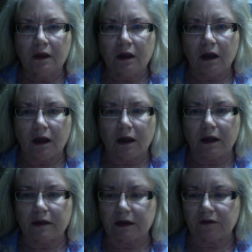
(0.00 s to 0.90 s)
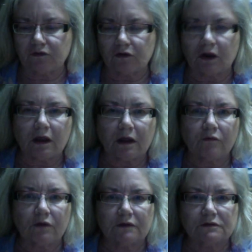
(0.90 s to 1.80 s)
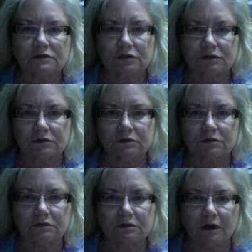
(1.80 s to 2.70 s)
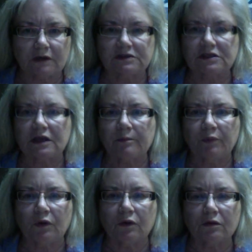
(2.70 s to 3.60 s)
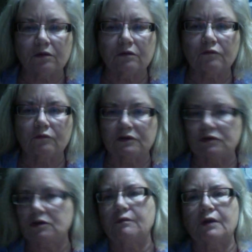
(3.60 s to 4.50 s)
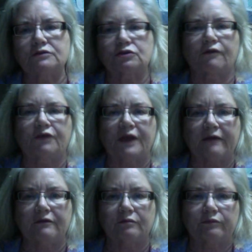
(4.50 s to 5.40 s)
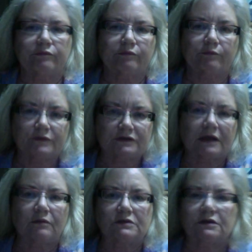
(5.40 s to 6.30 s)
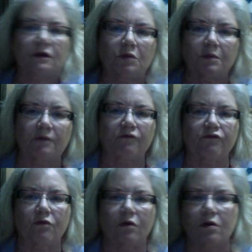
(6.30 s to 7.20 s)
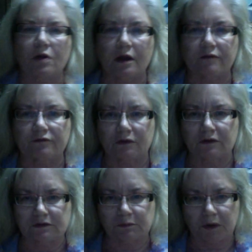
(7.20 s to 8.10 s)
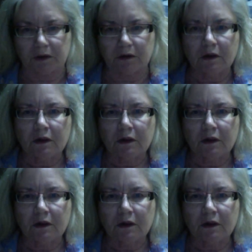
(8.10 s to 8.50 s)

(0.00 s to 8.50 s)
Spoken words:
Yesterday I went to a temple, which I'm not sure if that segment's going to be before or after this, but